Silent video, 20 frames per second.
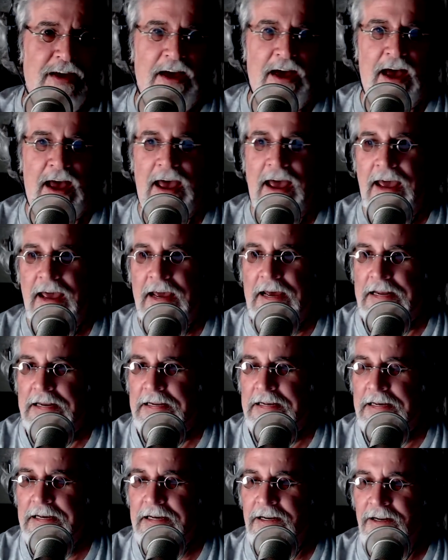And
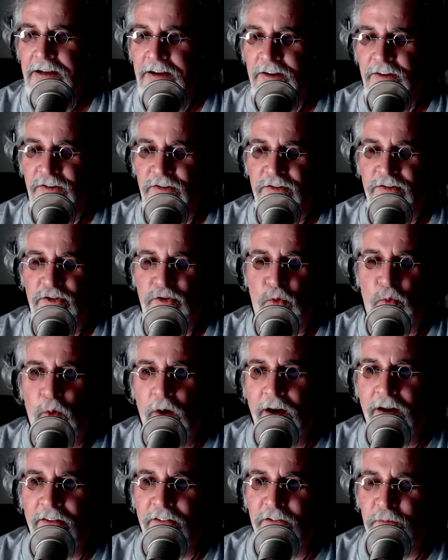it is
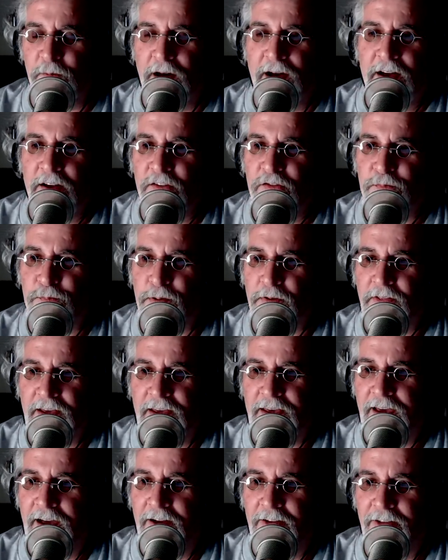12 miles per the
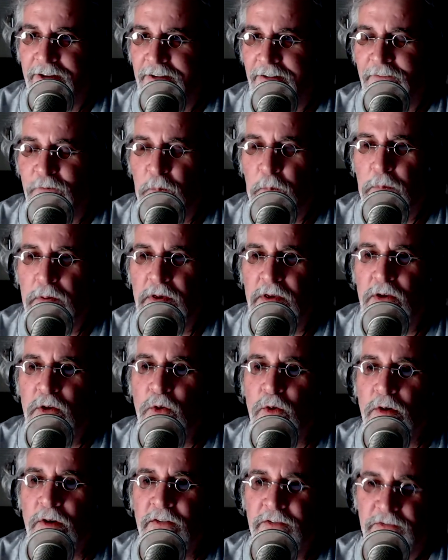gallon of
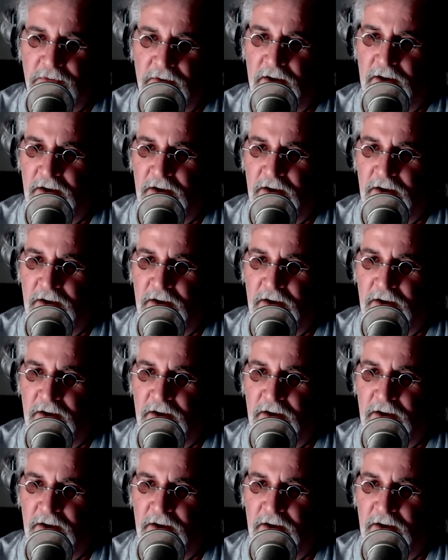pure fun.